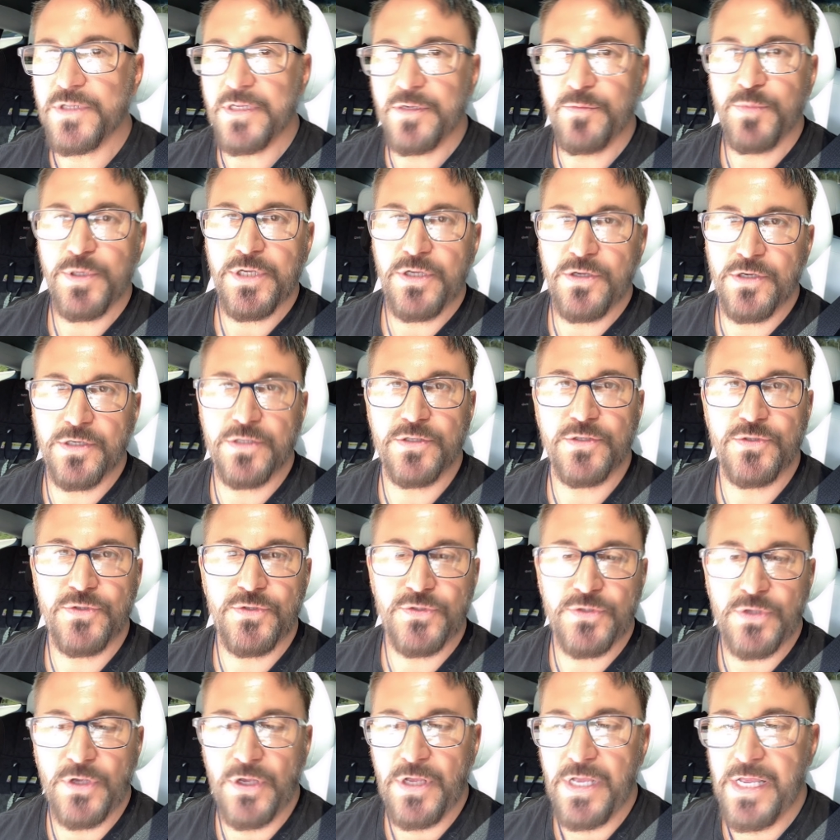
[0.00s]

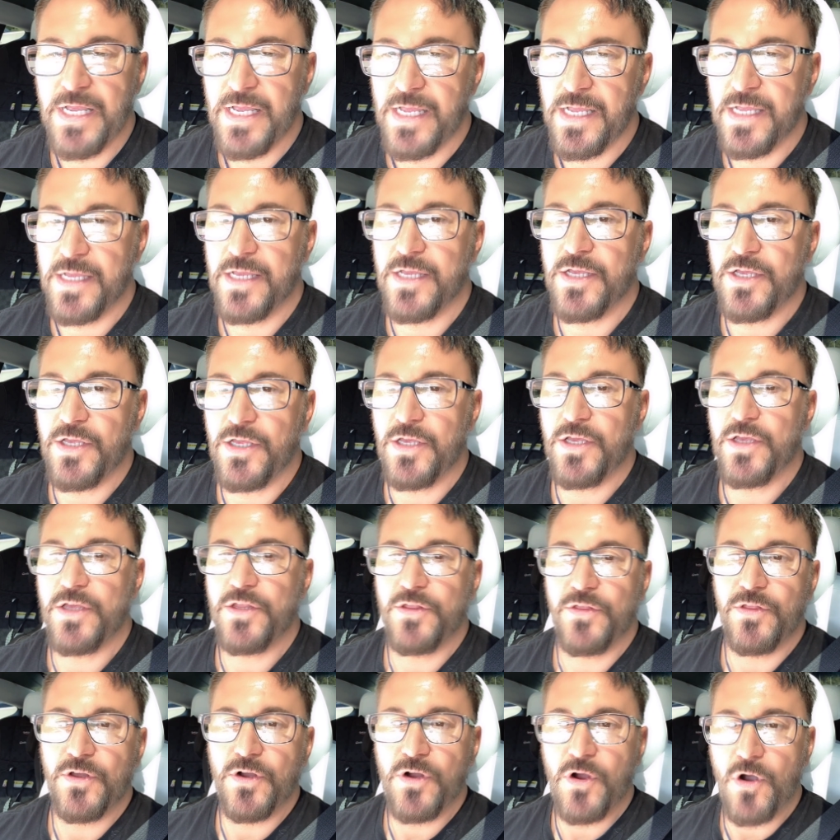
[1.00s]
because
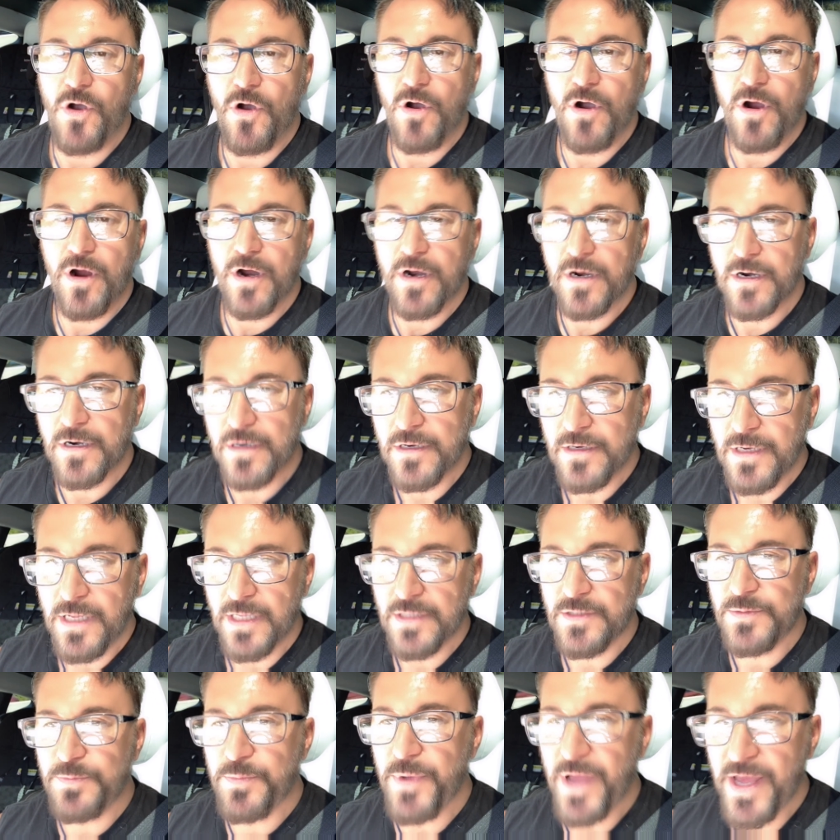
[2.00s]
the car
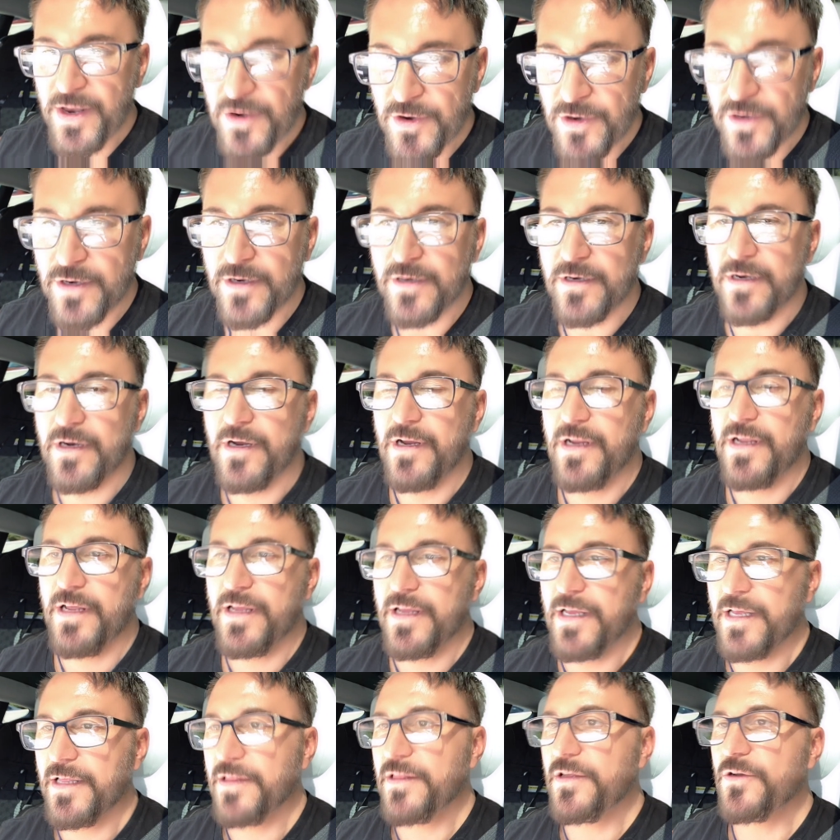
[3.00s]
gets better.
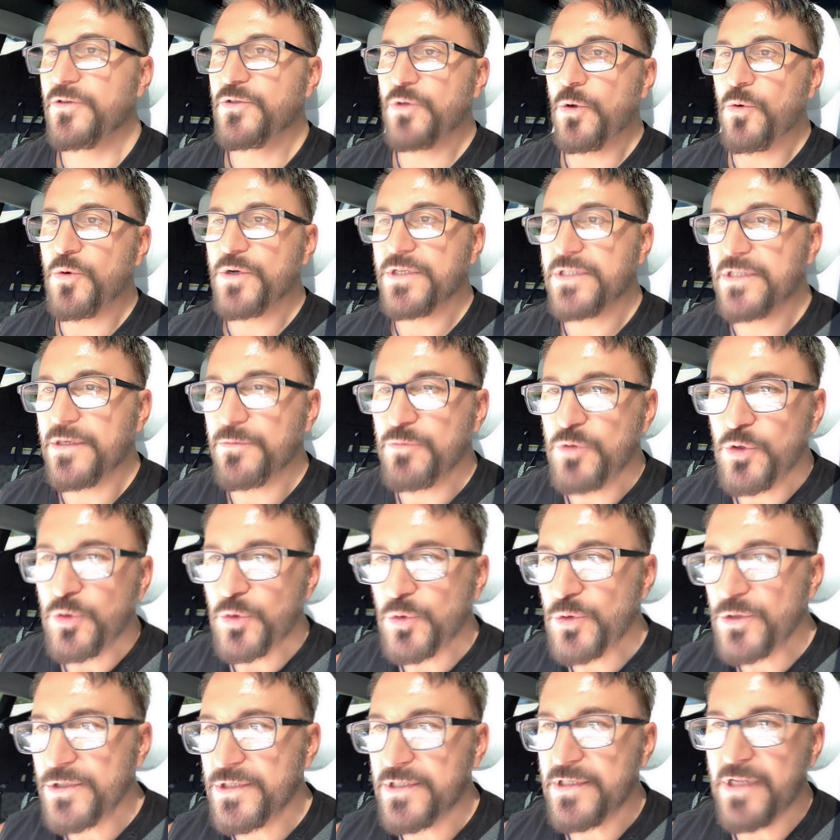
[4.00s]
There's always some
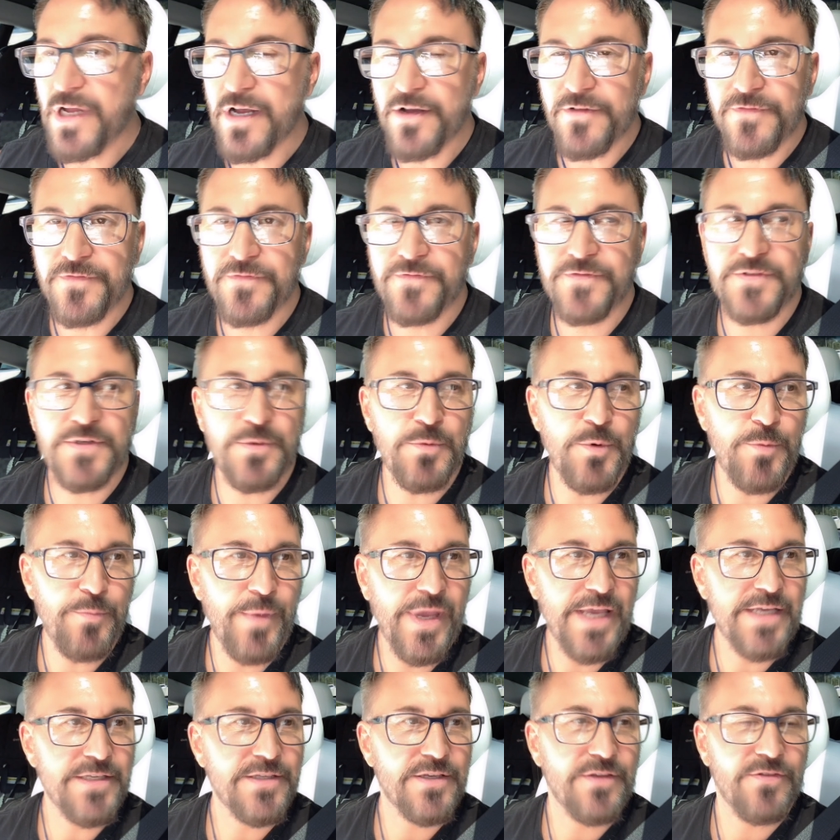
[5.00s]
cool stuff, some
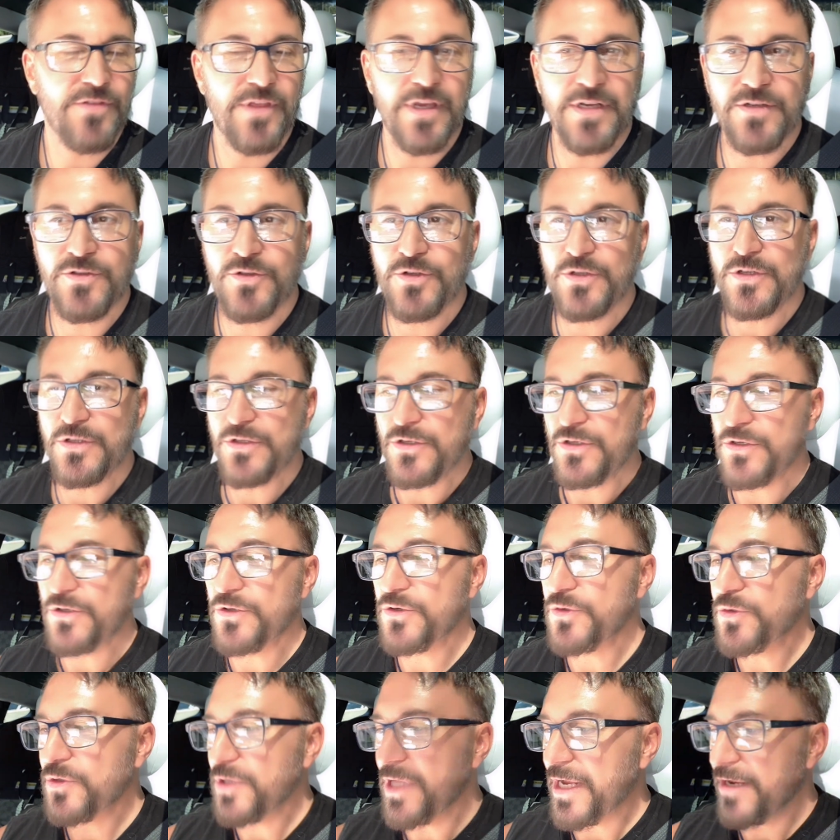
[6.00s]
amazing things you can
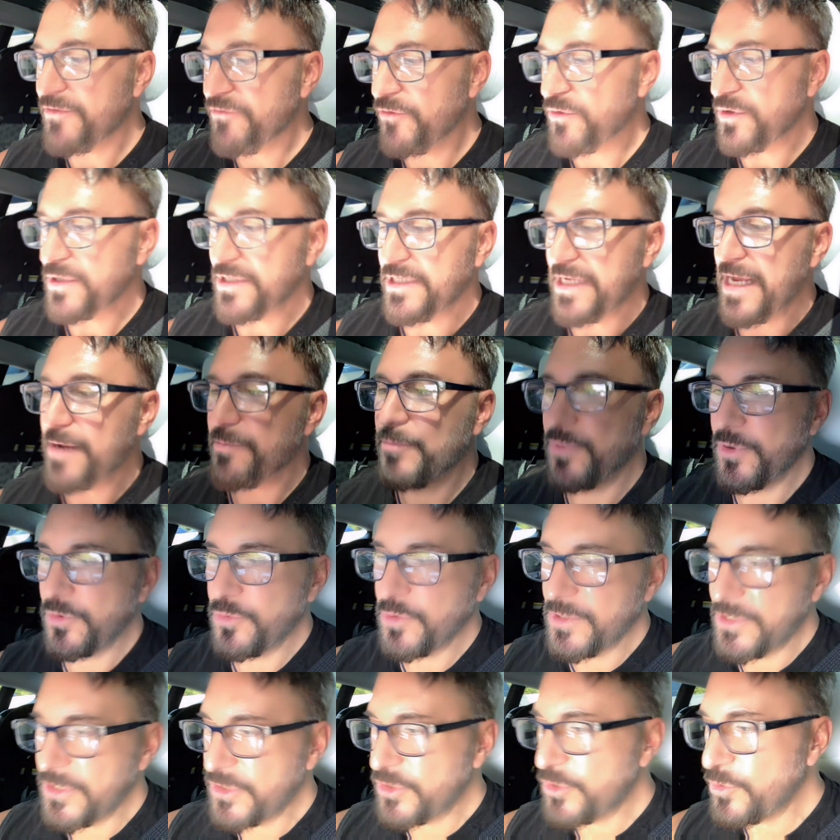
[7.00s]
do, like for example
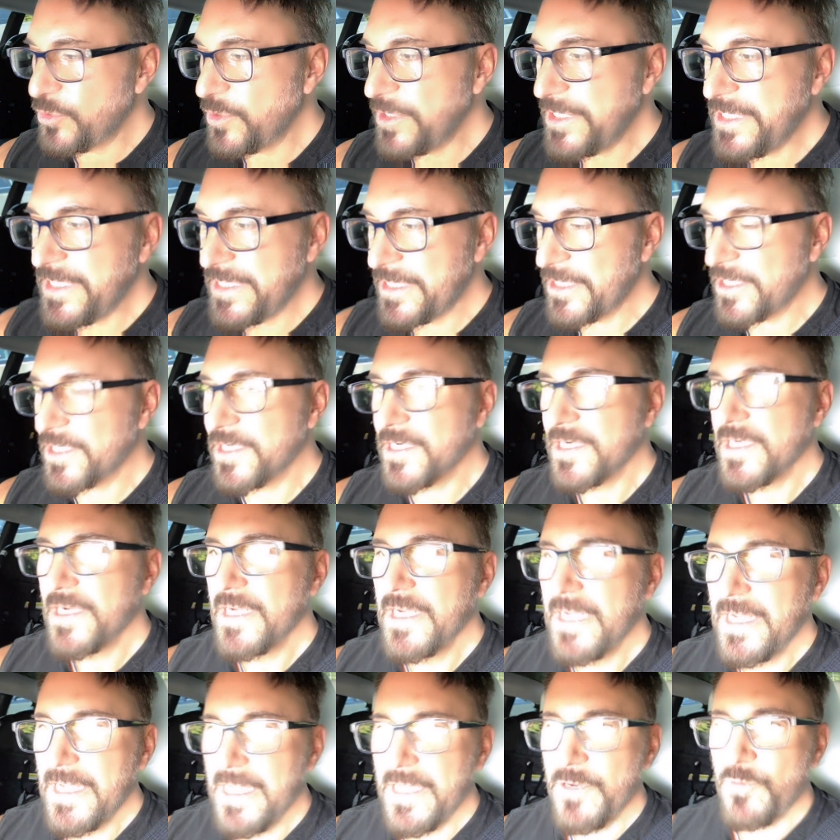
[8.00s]
with the screen here,
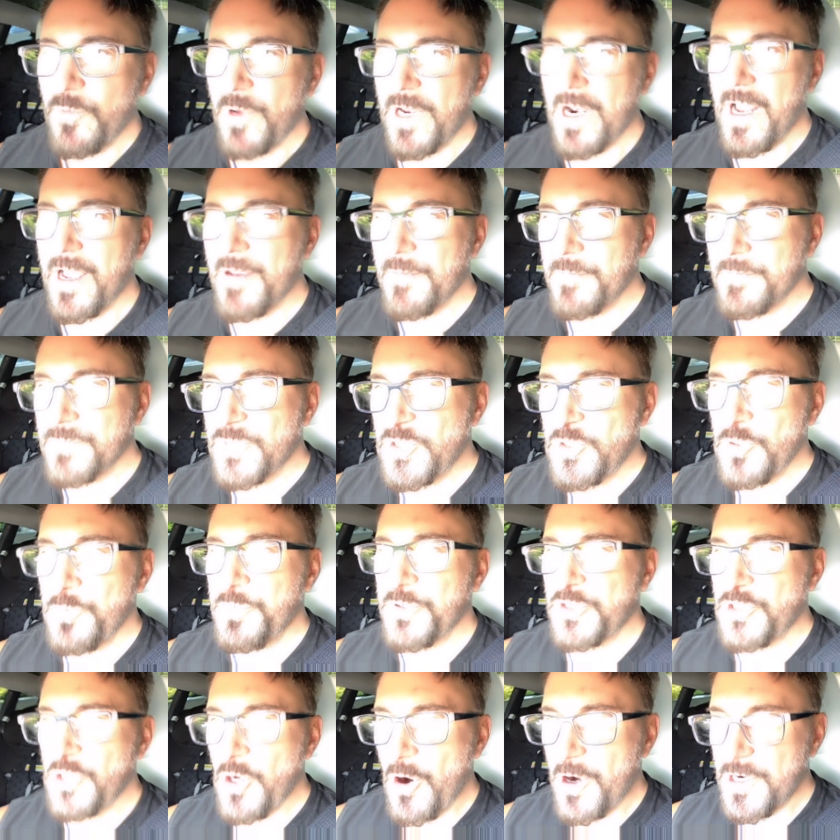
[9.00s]
when I'm
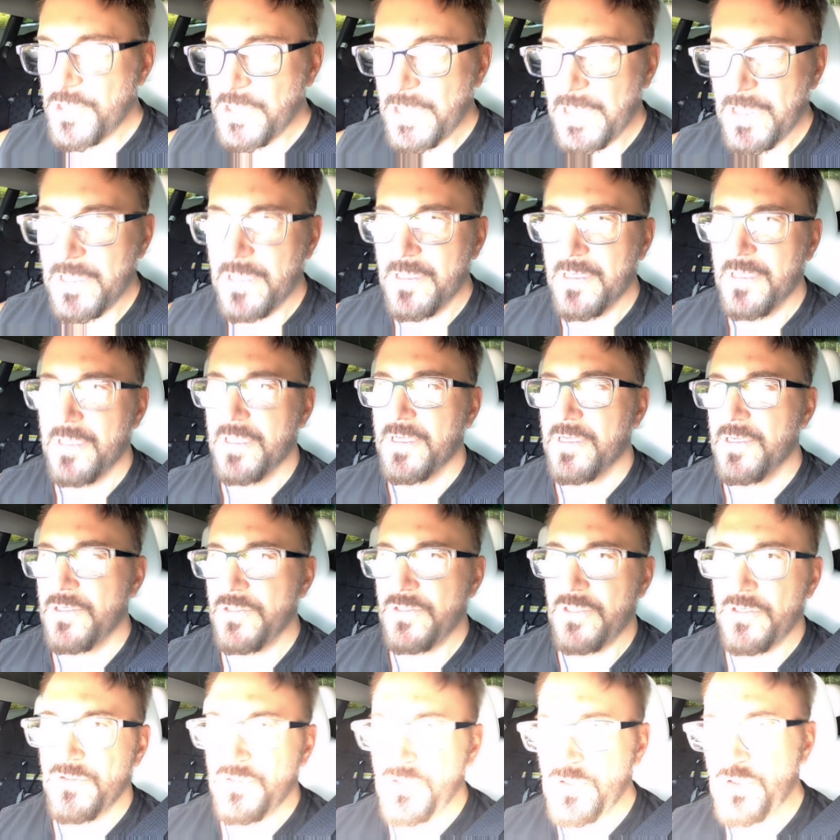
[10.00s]
supercharging, because
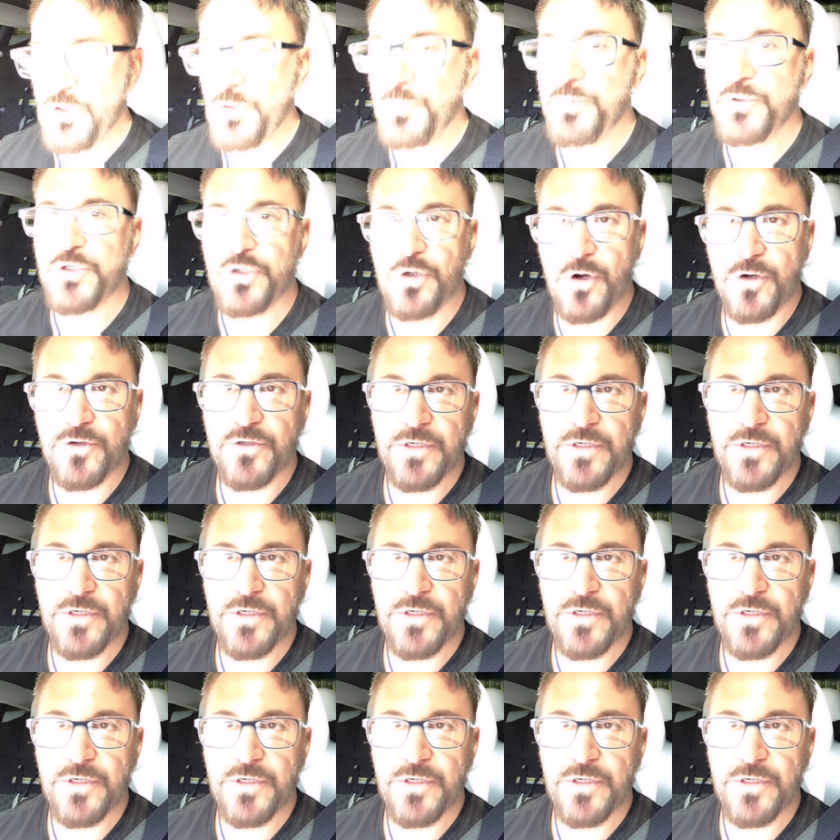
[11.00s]
there's a supercharger